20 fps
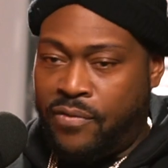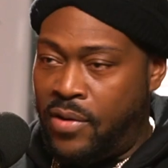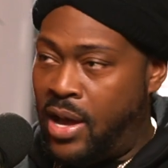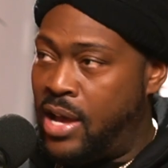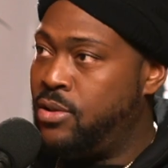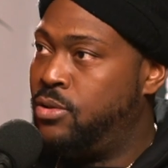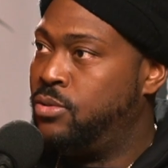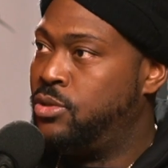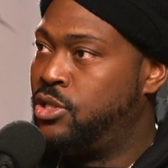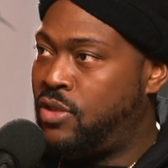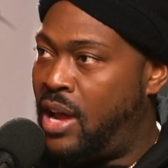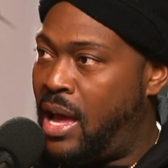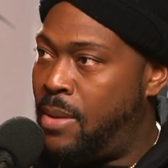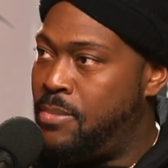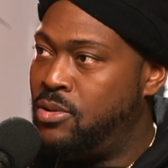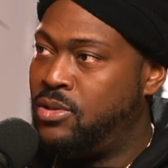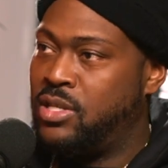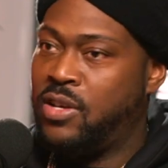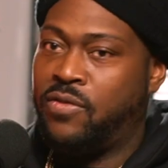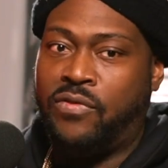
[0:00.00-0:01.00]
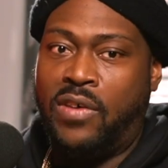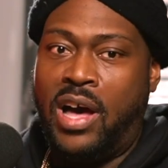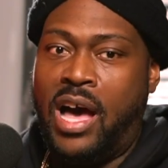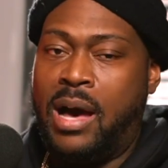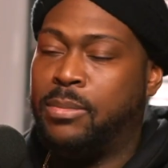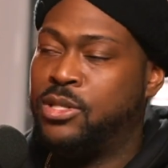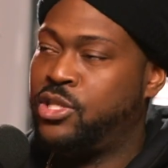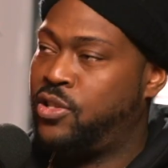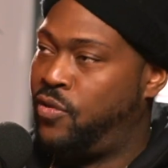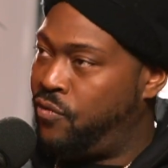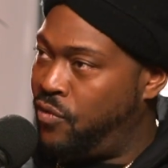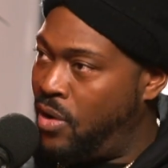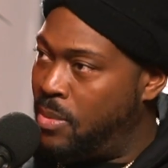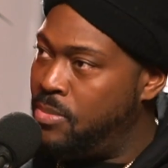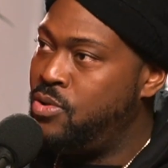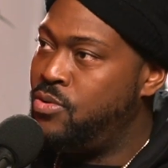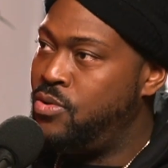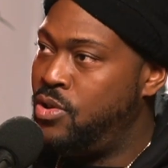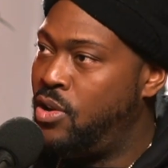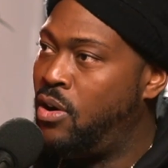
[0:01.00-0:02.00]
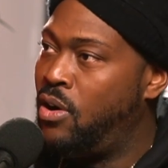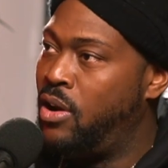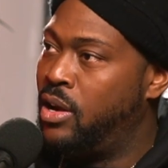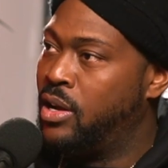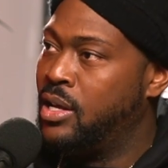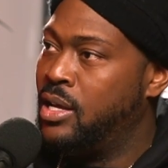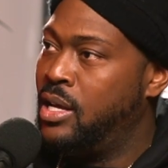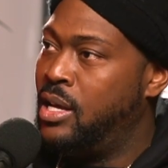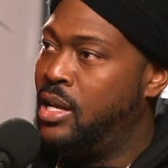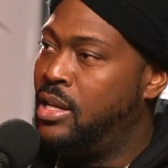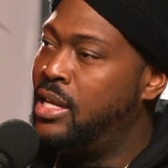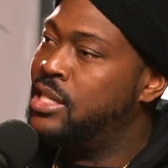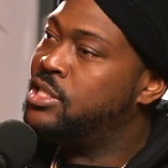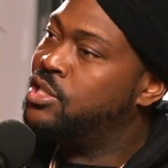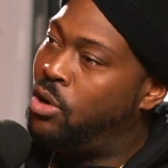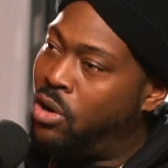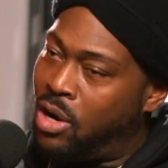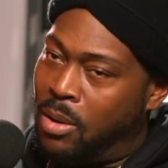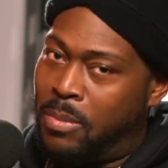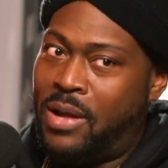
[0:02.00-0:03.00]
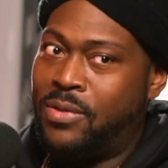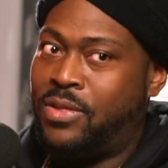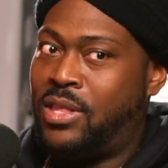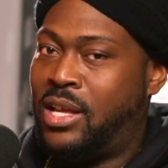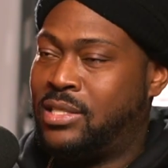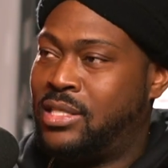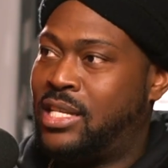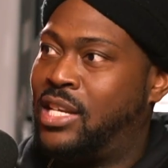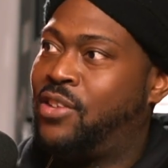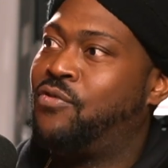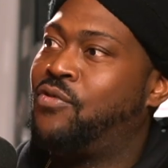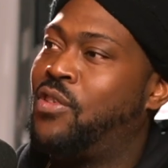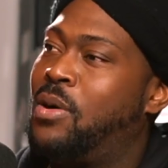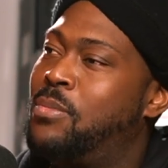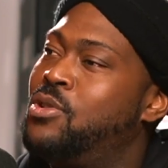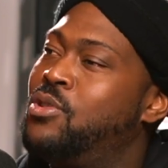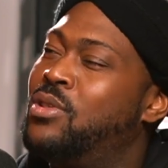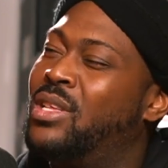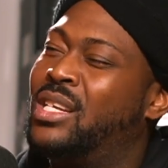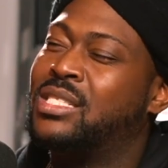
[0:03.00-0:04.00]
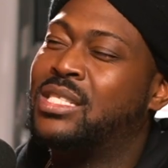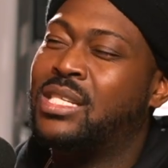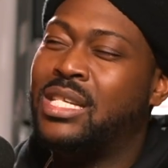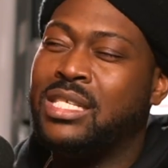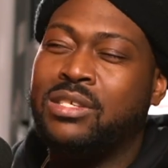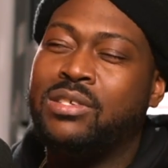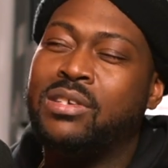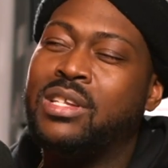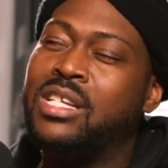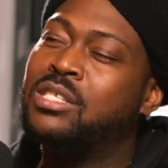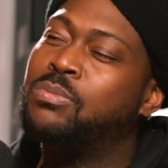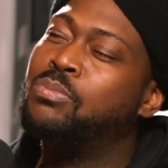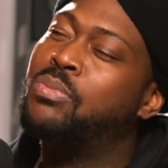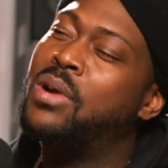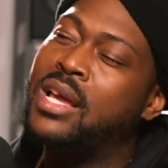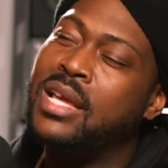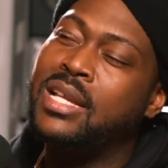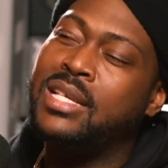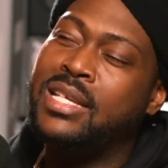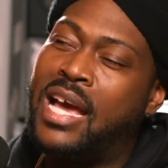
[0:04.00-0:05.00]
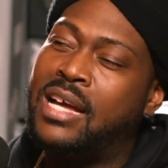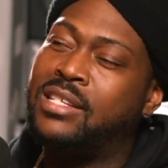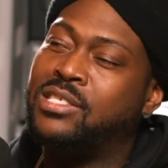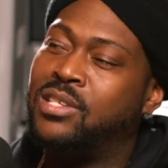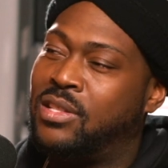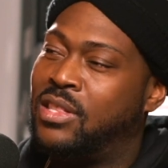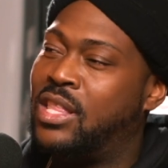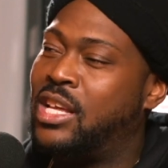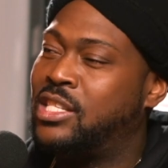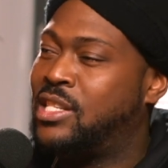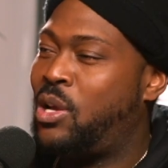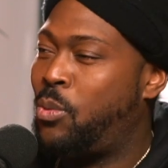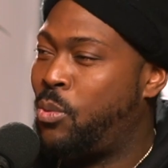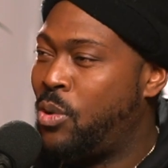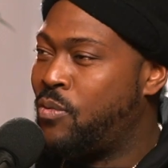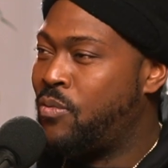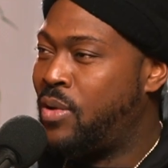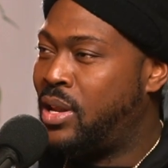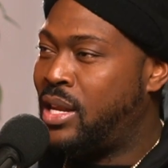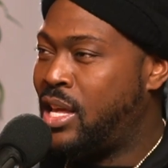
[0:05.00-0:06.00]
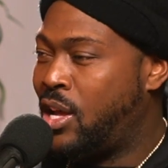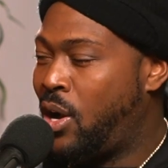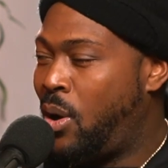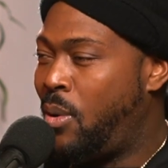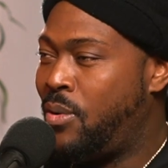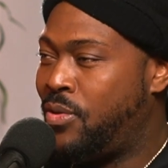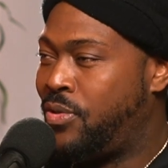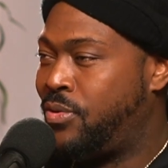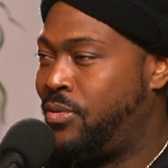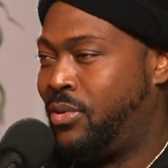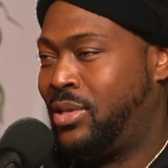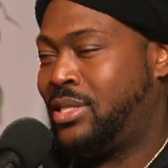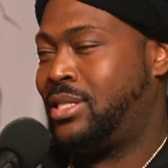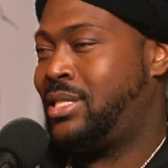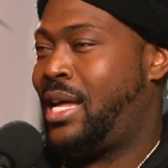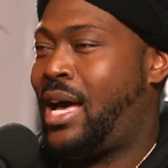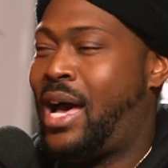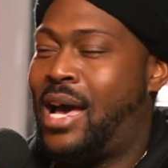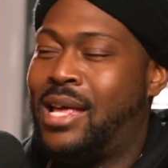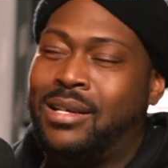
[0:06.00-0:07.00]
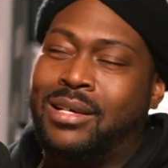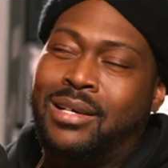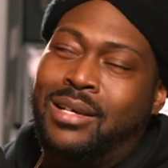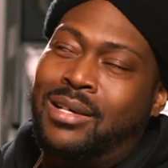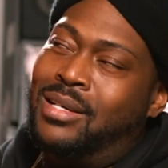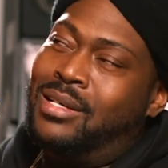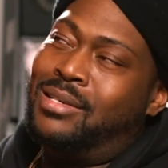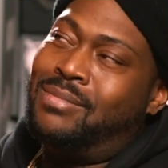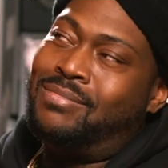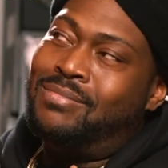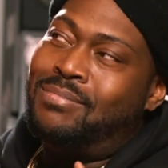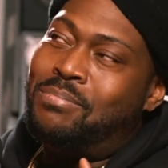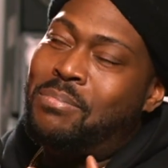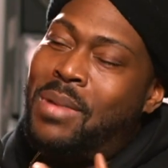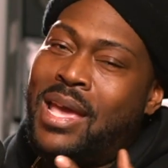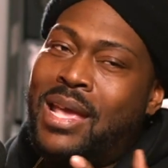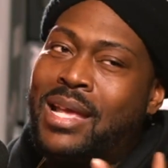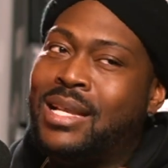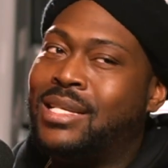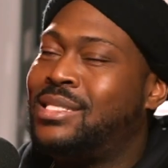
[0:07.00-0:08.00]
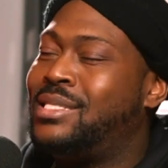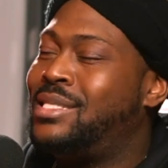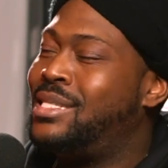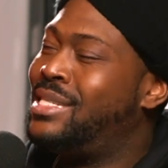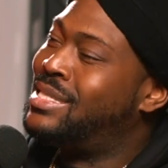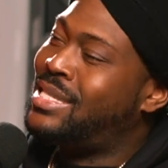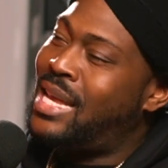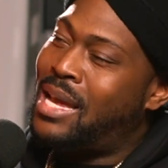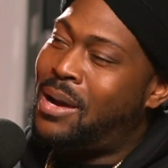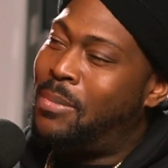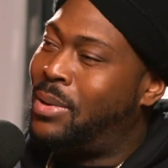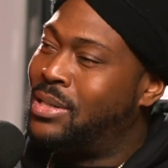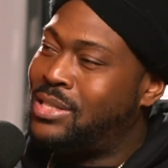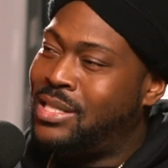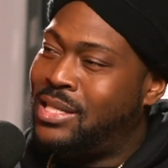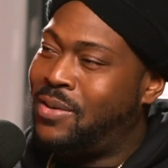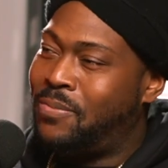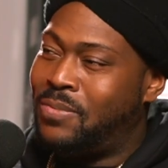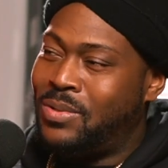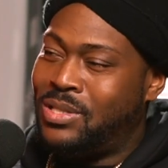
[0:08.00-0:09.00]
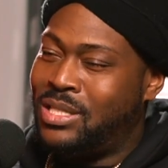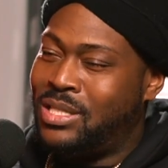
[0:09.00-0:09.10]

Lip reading: fine. You're doing trap music, fine. But you're from New York. Let's talk about things that's from New York. Let's break it down to the things that we're really going through. Let's not make it to say a bunch of different